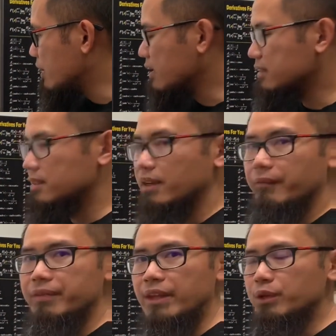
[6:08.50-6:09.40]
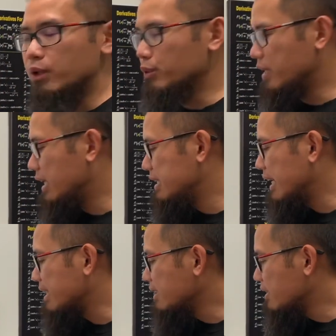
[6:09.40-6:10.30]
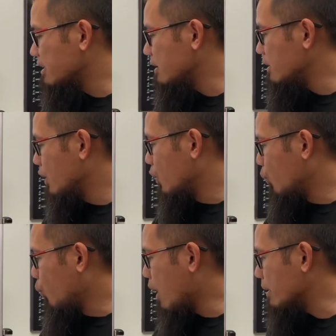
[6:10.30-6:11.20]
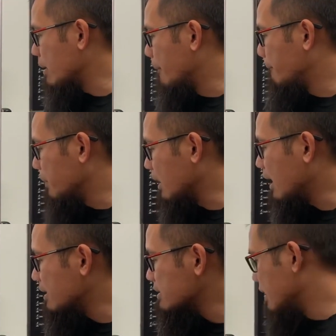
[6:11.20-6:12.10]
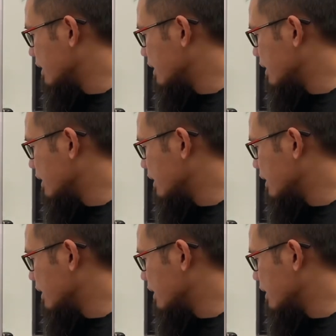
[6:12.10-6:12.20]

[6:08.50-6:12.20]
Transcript: x, then you can look at the identity one plus